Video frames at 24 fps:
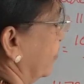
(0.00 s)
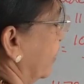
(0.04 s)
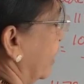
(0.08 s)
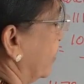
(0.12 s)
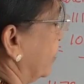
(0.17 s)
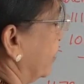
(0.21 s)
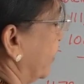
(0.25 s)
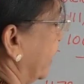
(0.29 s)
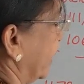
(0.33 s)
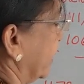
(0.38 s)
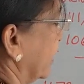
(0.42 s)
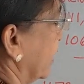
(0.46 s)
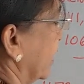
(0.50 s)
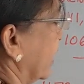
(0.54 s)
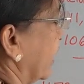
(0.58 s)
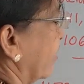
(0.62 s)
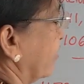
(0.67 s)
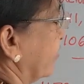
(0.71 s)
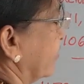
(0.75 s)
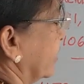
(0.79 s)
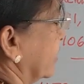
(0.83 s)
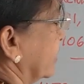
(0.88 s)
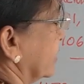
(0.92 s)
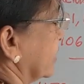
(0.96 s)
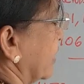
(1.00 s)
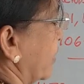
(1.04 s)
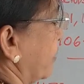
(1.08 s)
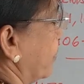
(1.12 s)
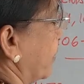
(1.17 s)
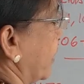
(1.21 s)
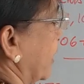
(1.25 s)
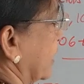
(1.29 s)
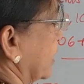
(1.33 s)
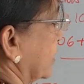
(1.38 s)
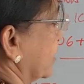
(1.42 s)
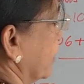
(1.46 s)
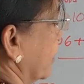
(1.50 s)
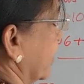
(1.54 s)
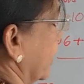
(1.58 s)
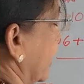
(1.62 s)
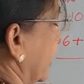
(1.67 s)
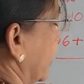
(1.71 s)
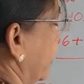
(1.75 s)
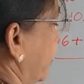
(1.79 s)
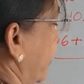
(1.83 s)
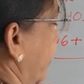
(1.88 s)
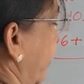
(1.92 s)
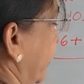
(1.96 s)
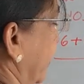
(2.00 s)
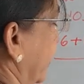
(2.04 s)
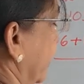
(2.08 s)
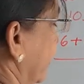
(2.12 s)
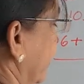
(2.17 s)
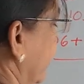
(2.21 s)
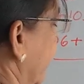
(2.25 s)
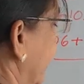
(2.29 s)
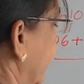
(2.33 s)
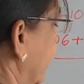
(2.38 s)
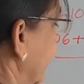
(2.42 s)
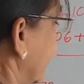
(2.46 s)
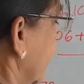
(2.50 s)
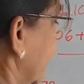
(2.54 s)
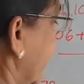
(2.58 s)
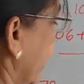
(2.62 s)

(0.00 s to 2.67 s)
1 by 11 is approximately 0.1.